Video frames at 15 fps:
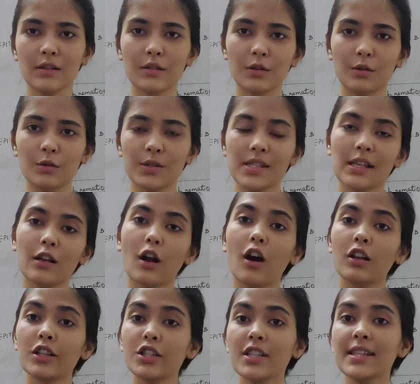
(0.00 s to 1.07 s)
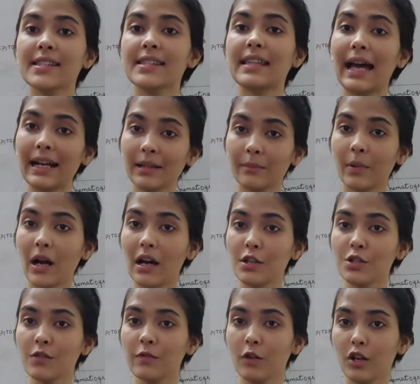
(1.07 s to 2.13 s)
So serology is that
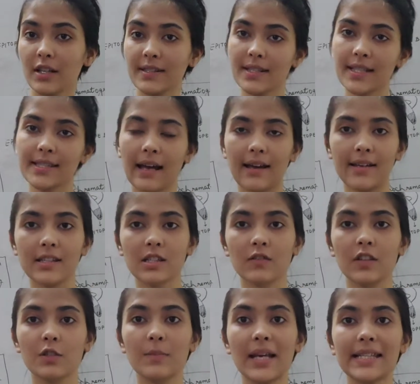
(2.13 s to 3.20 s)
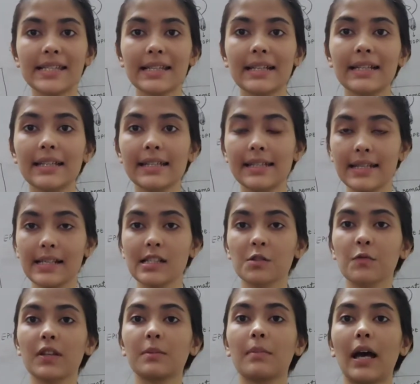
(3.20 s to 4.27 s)
branch of forensic science which basically
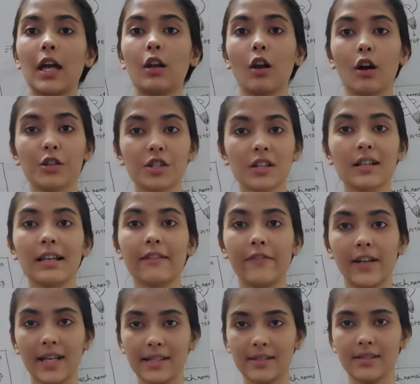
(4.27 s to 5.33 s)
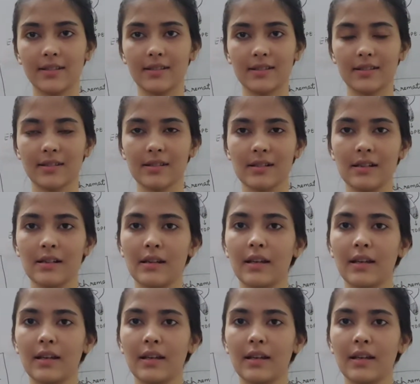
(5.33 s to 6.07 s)
deals with biological evidences,